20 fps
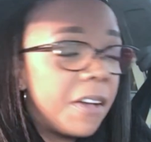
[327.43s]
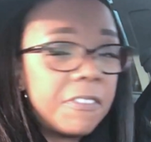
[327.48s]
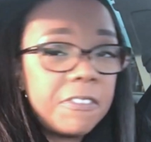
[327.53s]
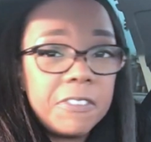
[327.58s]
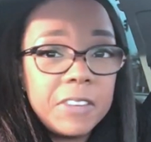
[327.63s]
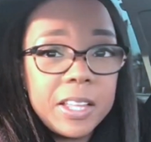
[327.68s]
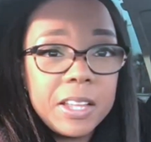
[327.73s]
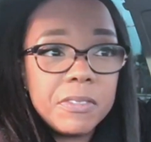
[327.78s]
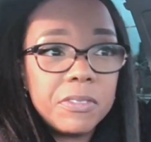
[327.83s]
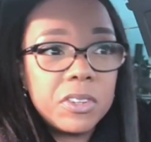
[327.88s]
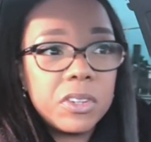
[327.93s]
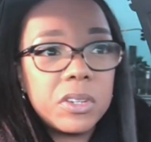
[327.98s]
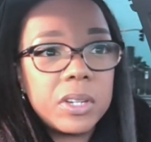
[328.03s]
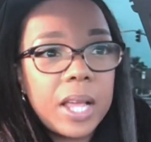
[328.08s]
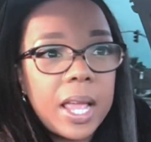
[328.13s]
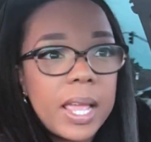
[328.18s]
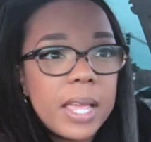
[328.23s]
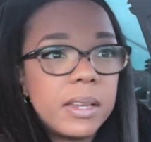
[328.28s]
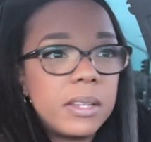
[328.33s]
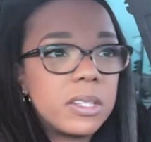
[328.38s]
flavored
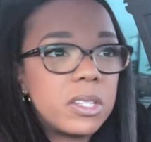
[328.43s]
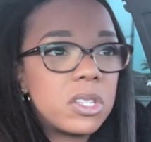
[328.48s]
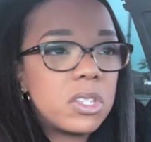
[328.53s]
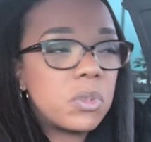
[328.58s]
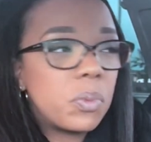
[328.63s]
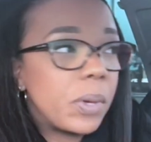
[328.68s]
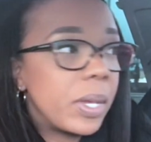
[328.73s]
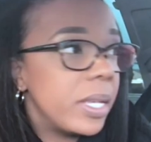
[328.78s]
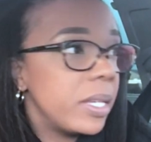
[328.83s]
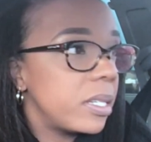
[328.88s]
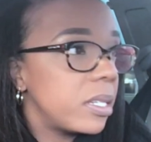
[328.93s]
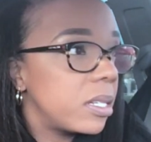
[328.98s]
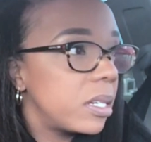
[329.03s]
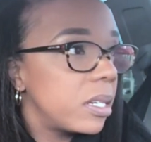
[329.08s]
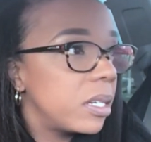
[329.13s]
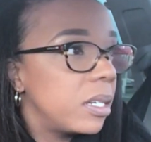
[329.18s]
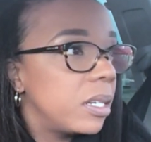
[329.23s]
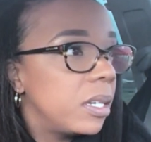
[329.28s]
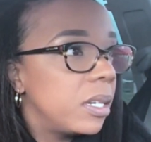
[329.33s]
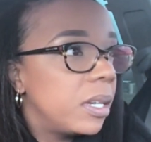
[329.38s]
and sweet.
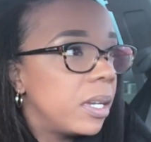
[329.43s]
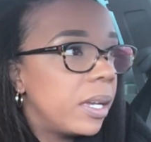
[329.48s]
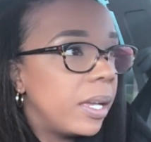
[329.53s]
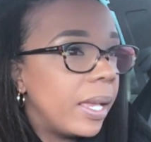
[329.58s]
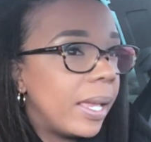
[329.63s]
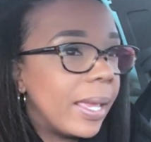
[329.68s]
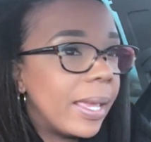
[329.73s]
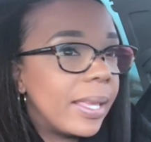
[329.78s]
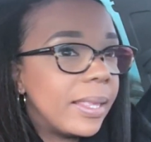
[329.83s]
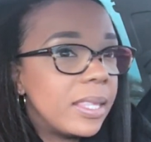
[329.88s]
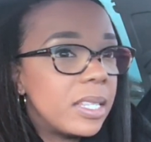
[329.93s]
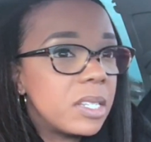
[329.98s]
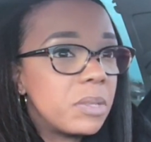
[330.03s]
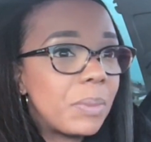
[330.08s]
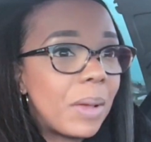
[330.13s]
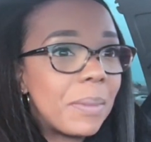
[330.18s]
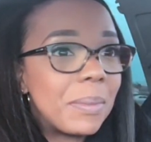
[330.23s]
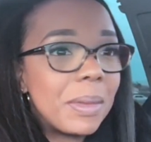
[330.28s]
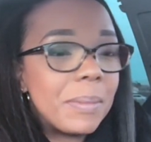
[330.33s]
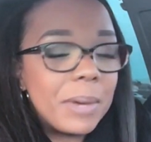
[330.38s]
And this
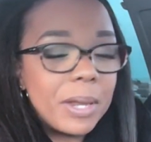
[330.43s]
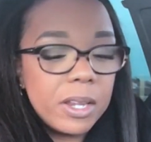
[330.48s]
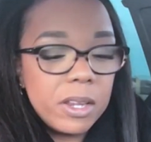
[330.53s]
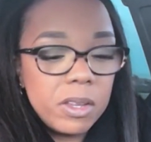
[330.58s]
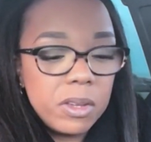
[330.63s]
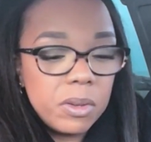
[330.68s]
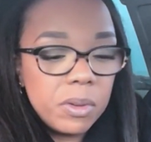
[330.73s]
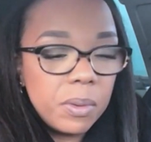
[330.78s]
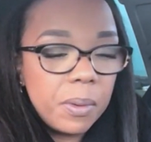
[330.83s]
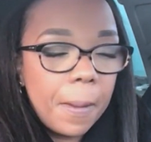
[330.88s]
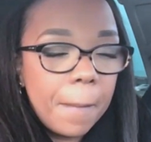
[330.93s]
might be my new